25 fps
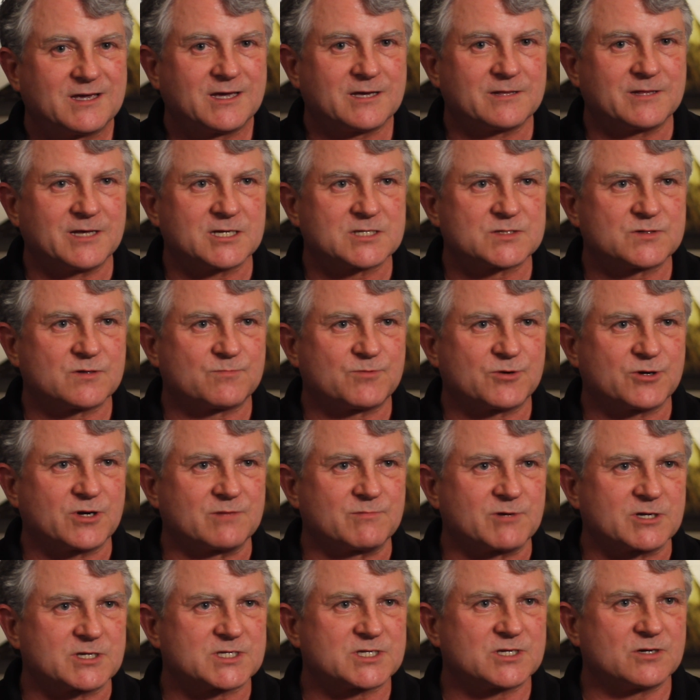And that's what pretty
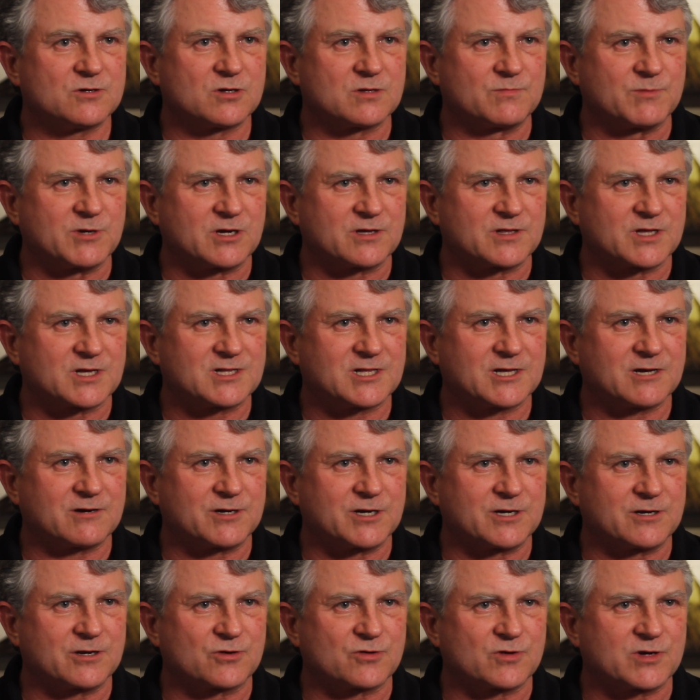much sold me on the cloud
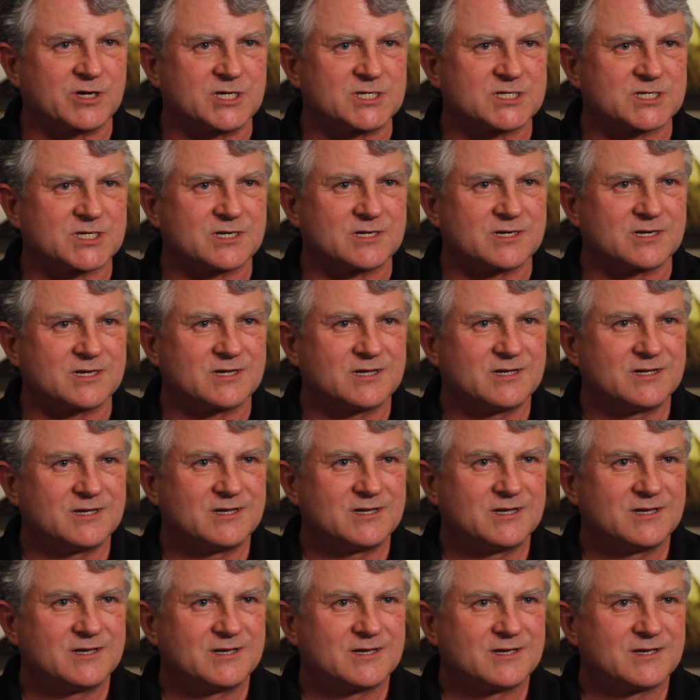integration.
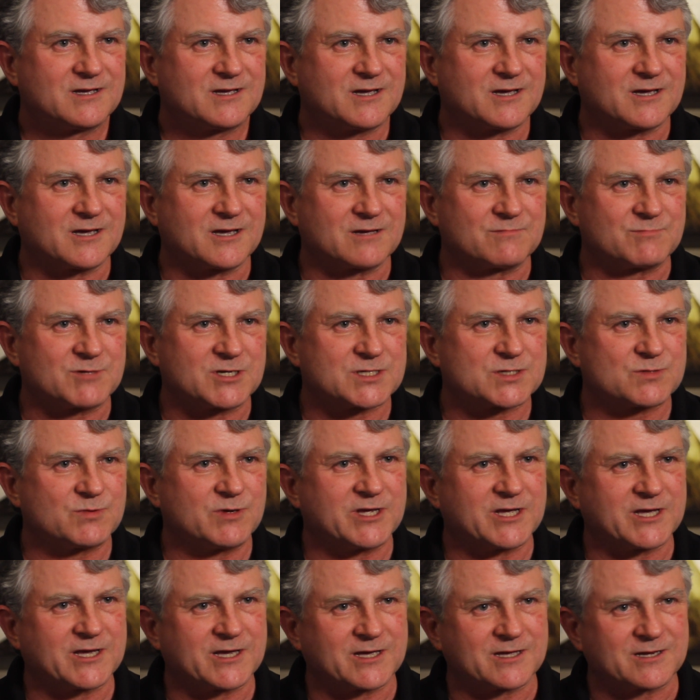Um, just we
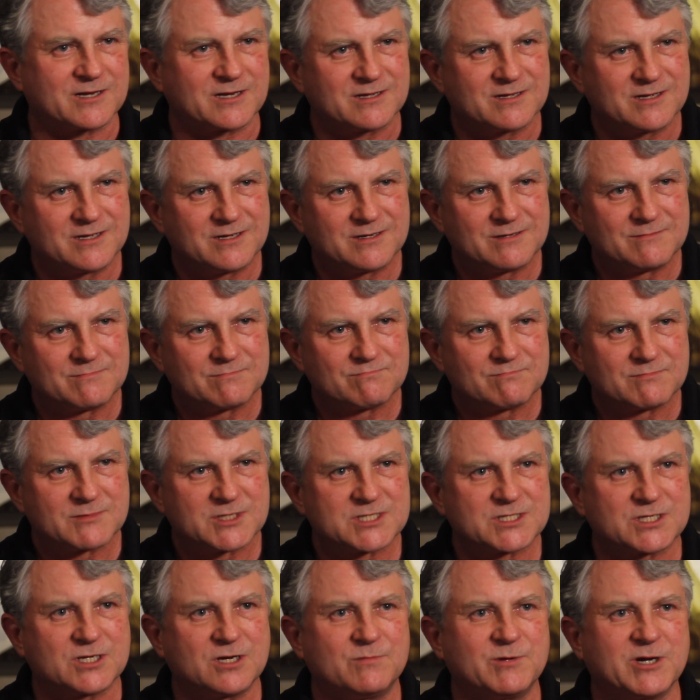had
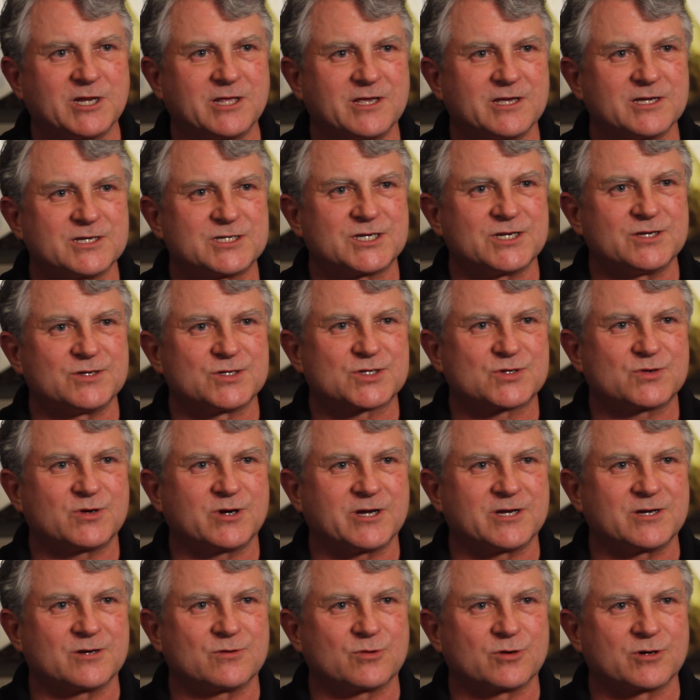so many issues
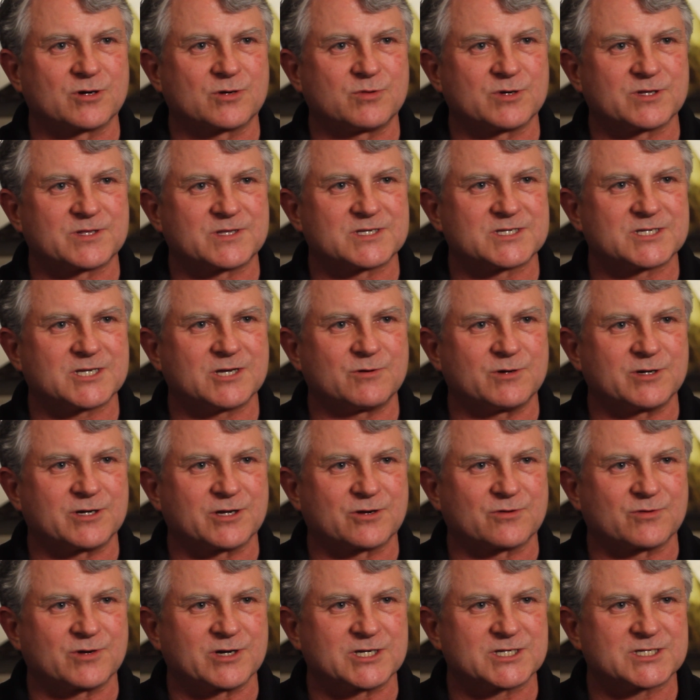trying to work with the SOA
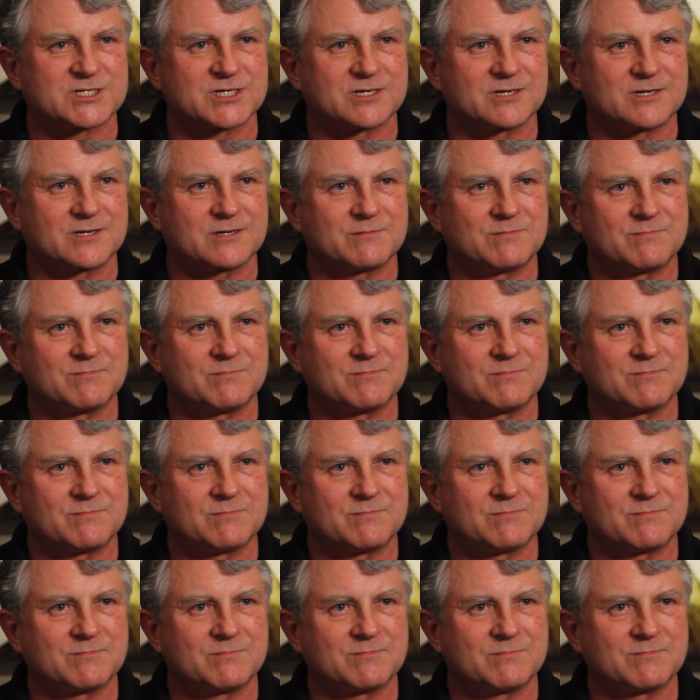integration.